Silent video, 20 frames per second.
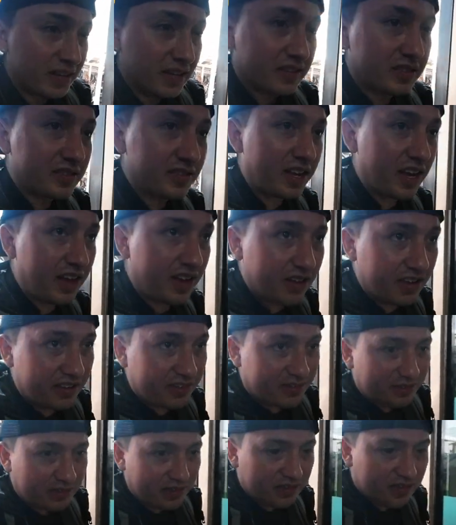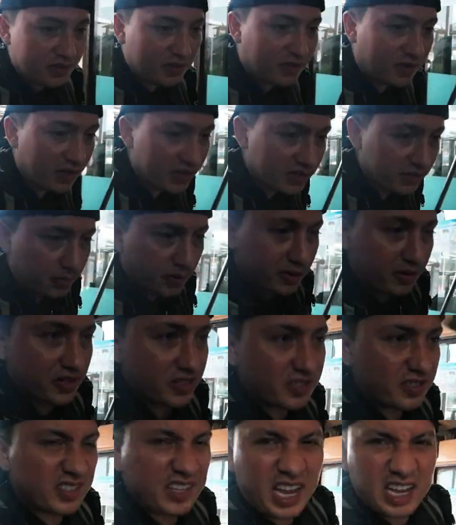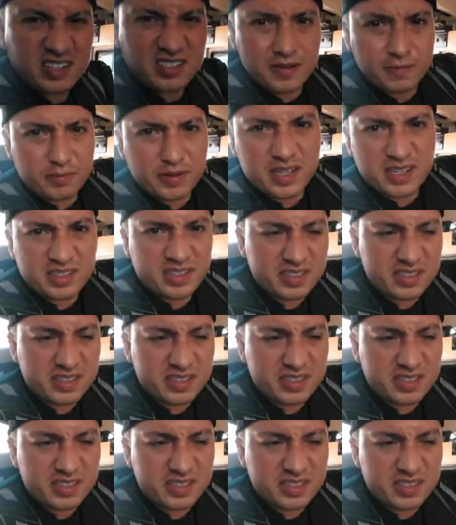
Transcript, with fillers: So yeah, as soon as you cross the border, just catch the bus.